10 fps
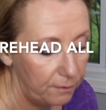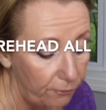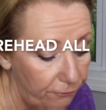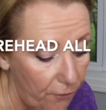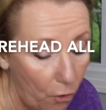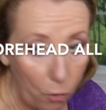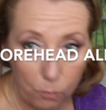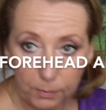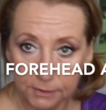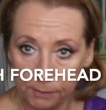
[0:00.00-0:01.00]
the
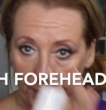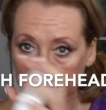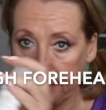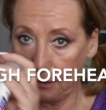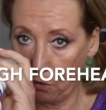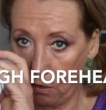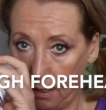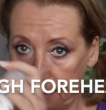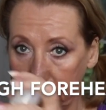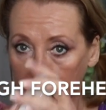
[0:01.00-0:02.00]
foam, depending
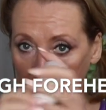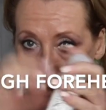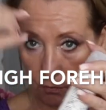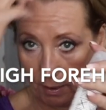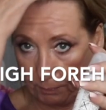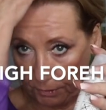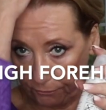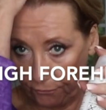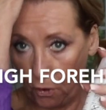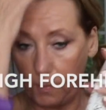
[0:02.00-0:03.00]
on, you know, and I put
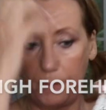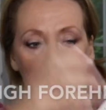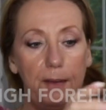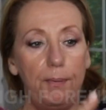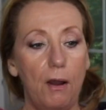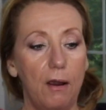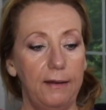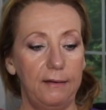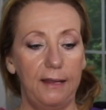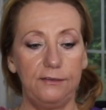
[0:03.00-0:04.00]
the foam on my
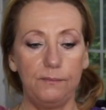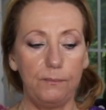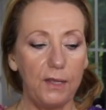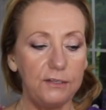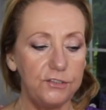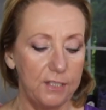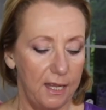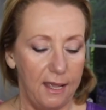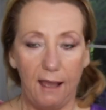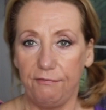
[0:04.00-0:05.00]
part. And I, am not
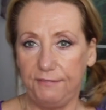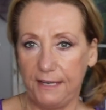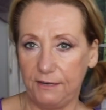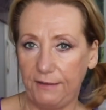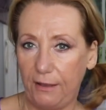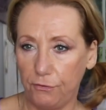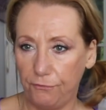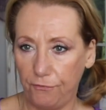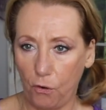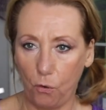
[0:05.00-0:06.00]
a fan of how the
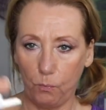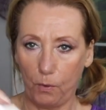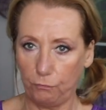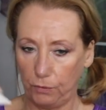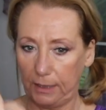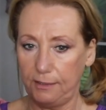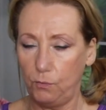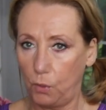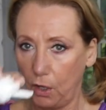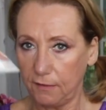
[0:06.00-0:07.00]
foam really
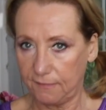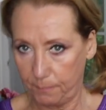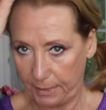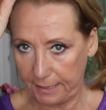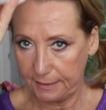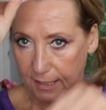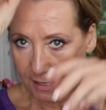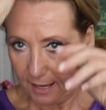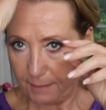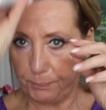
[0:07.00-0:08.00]
works, but
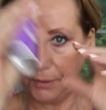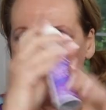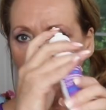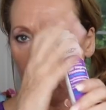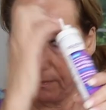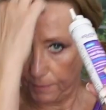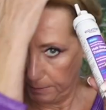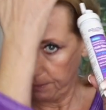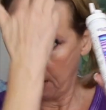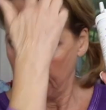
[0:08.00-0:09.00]
I put it on
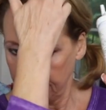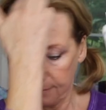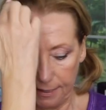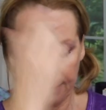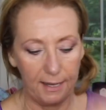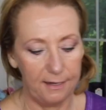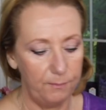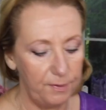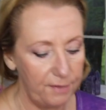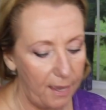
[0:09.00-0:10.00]
my part and then I kind
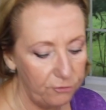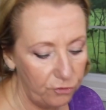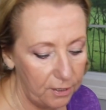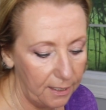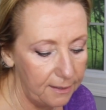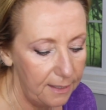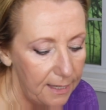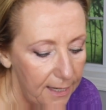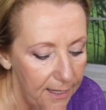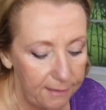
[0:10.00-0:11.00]
of massage it in.
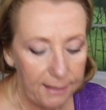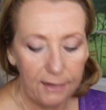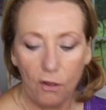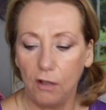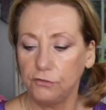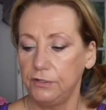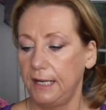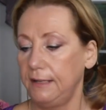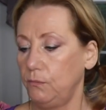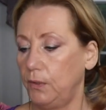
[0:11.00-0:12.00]
And then I
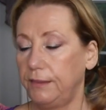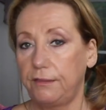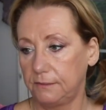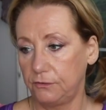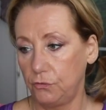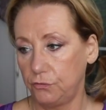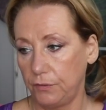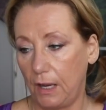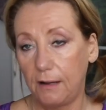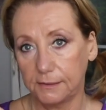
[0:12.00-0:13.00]
alternate with the
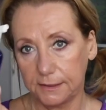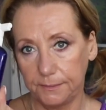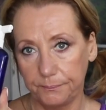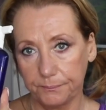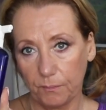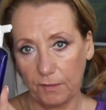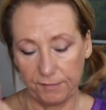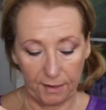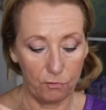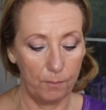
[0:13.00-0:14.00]
Nutriox
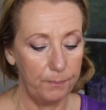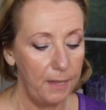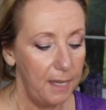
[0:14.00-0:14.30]
serum.